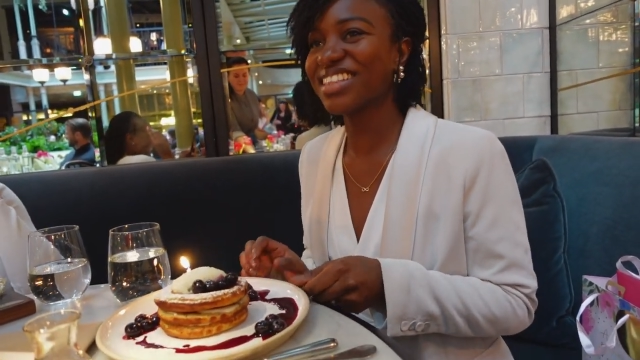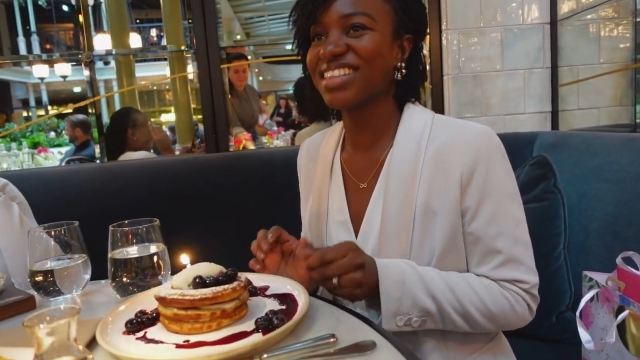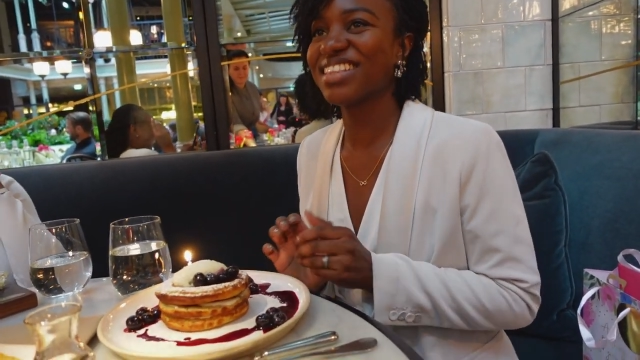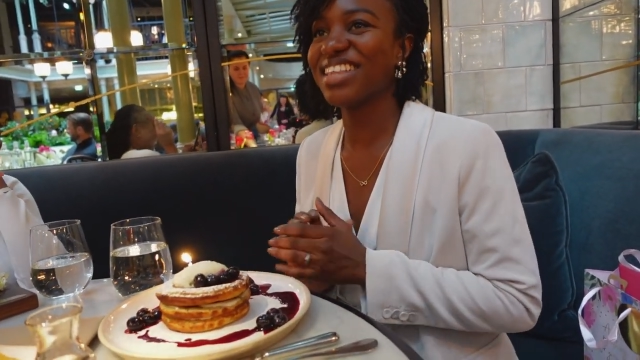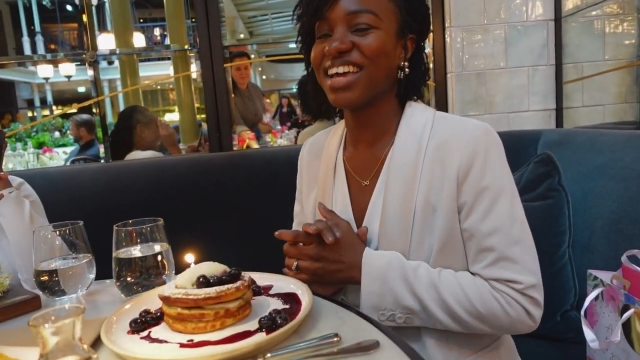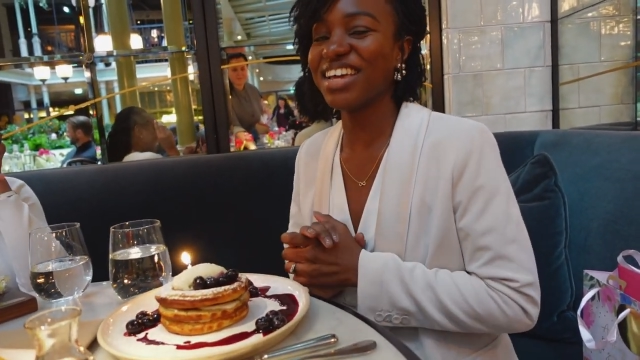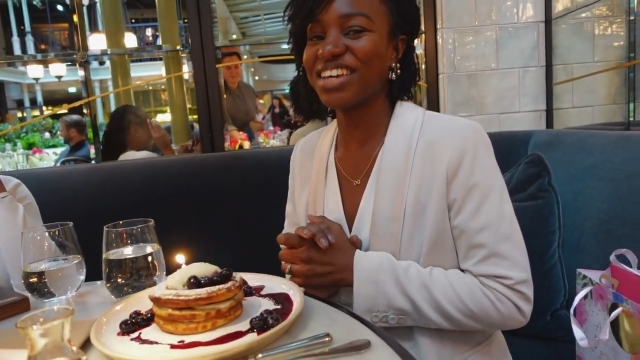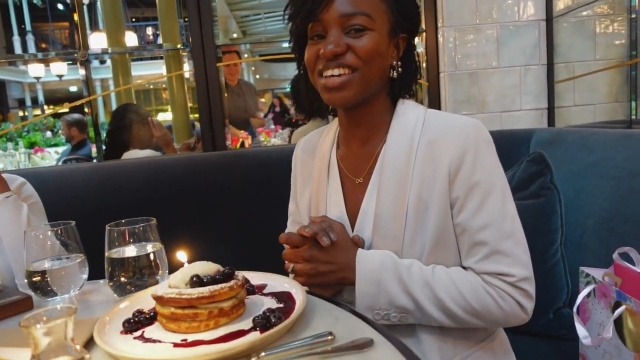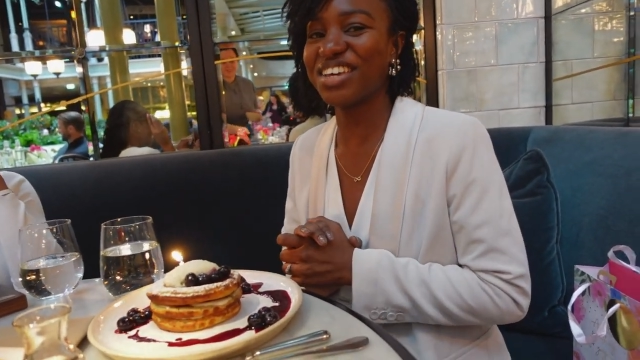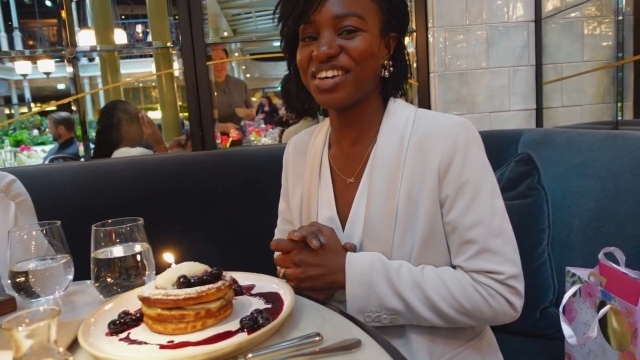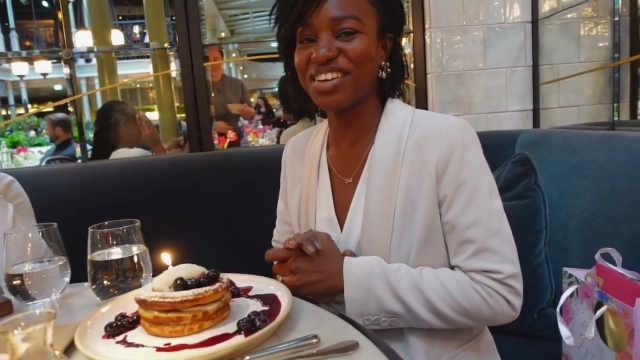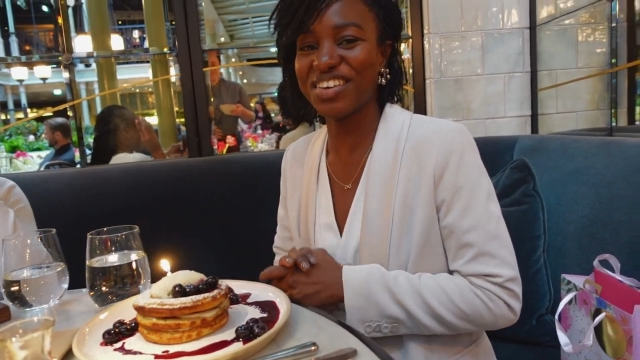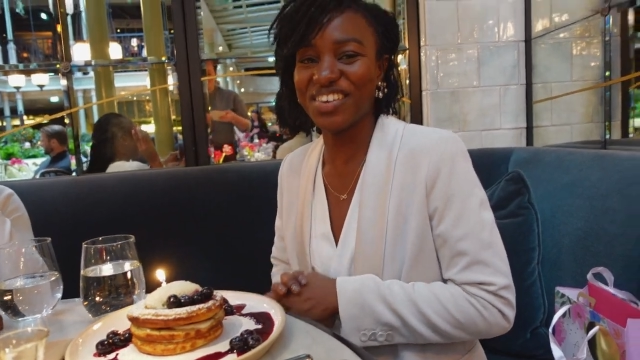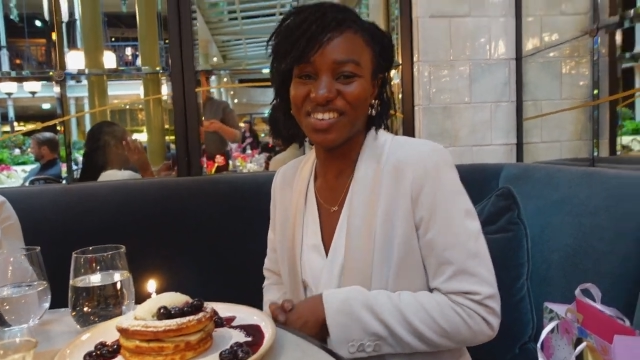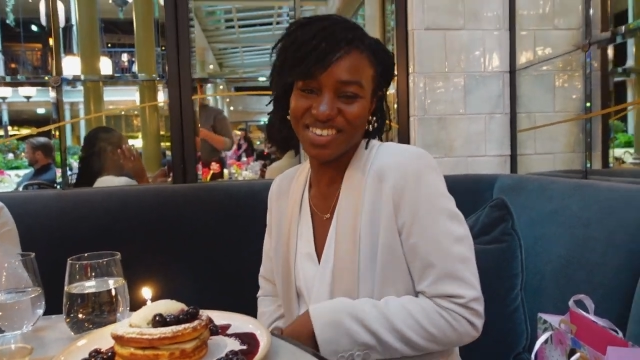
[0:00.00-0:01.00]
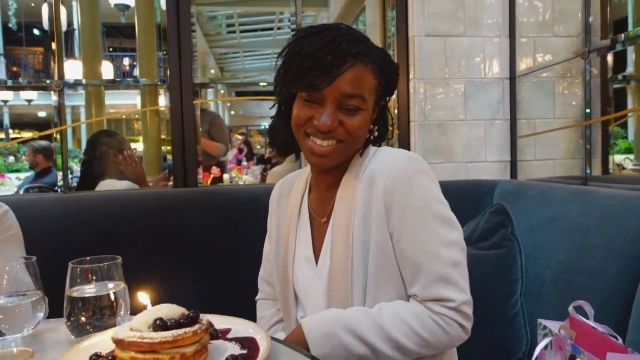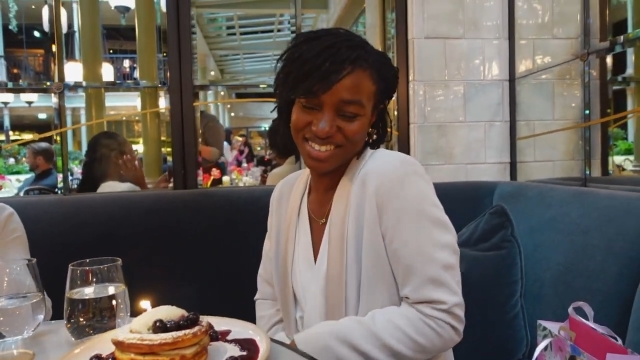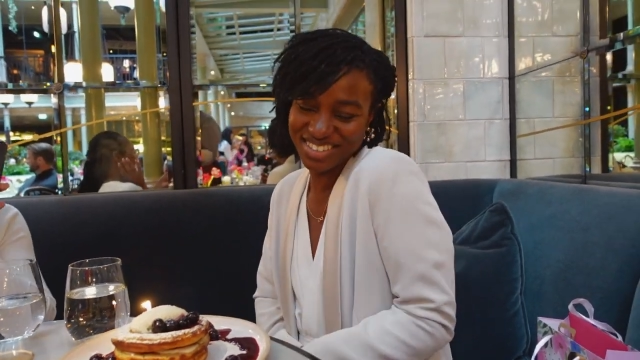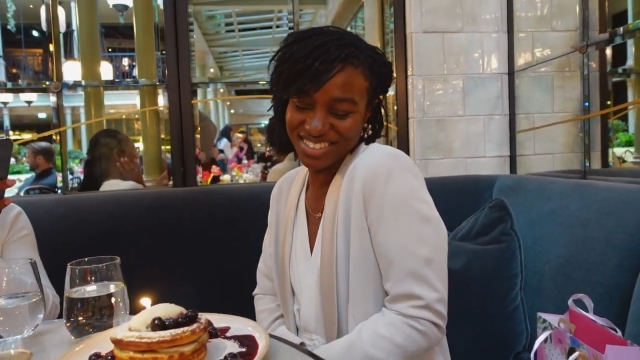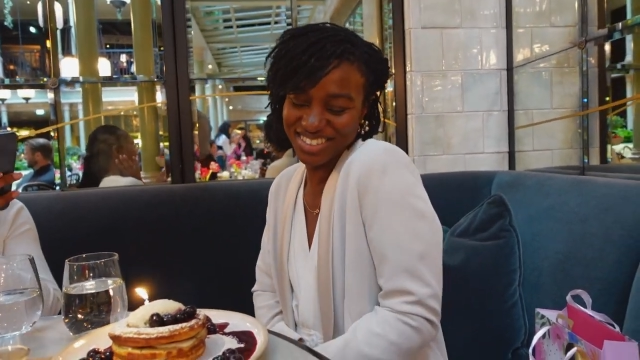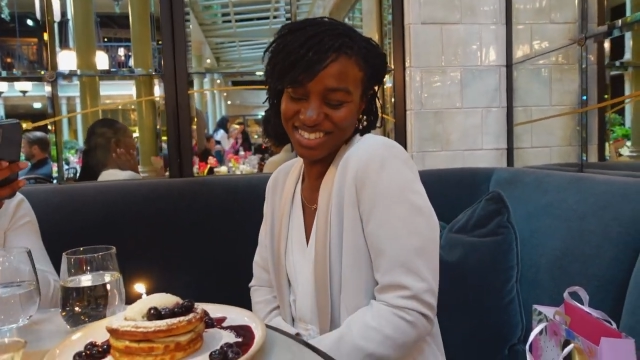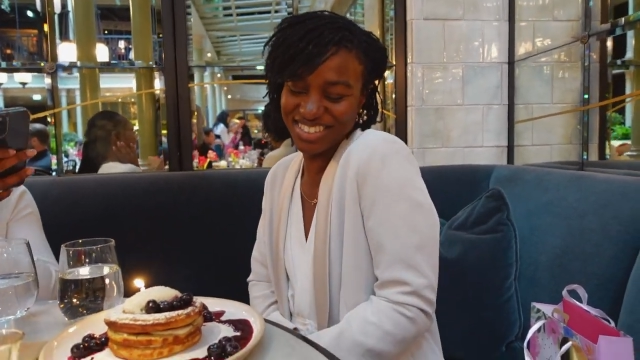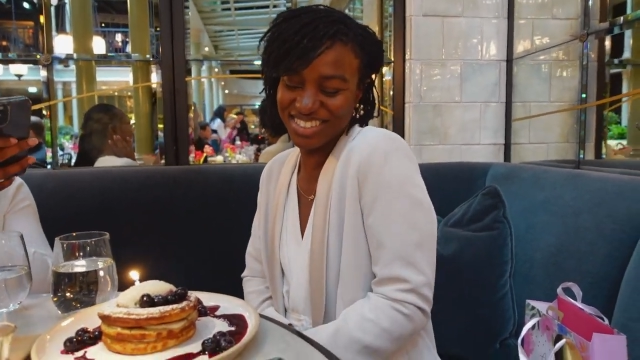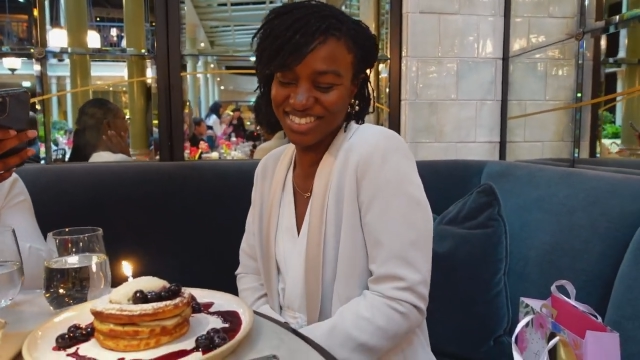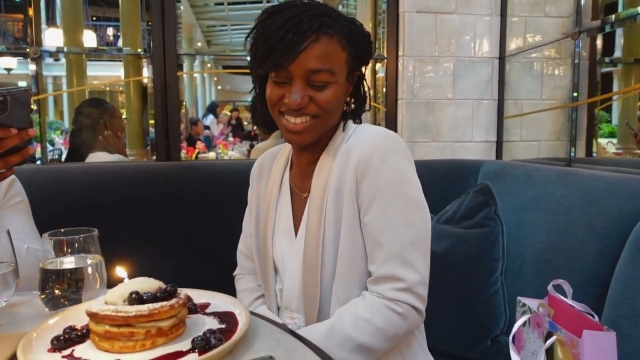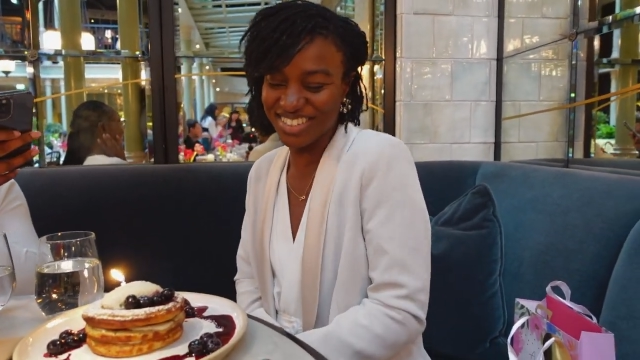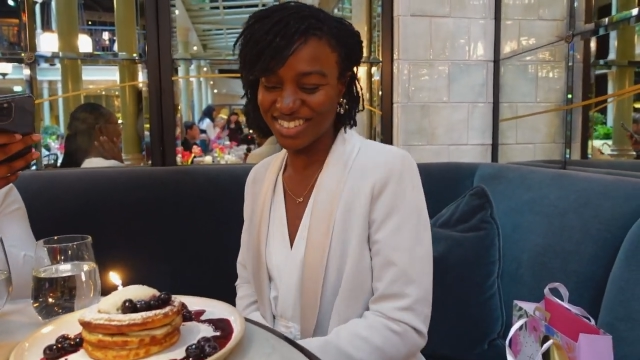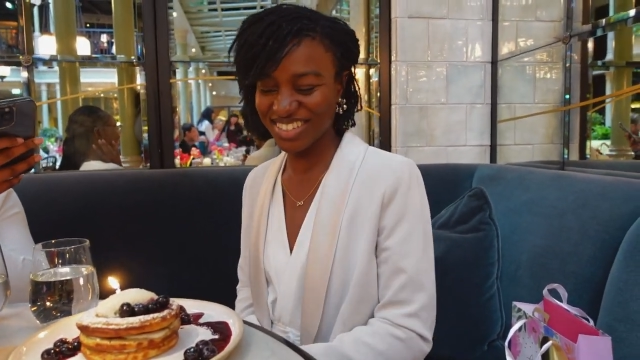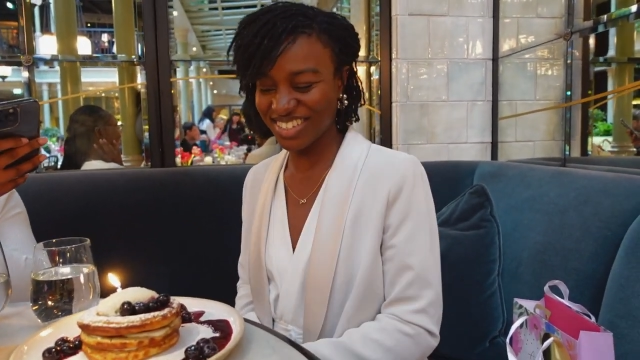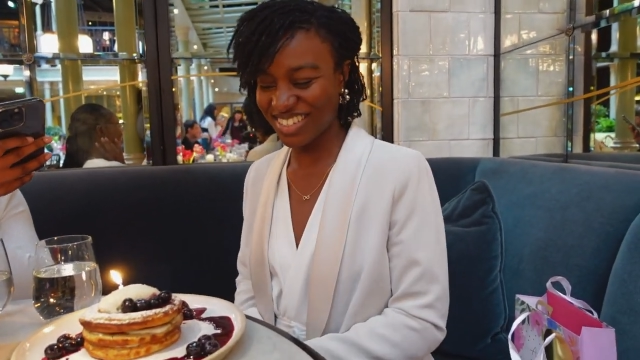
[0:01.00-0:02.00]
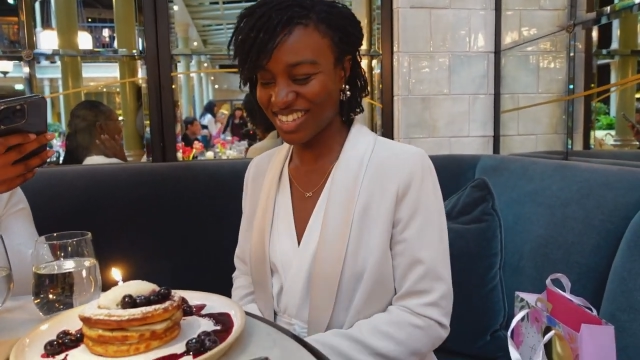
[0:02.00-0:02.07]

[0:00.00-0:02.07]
fine. I can't get you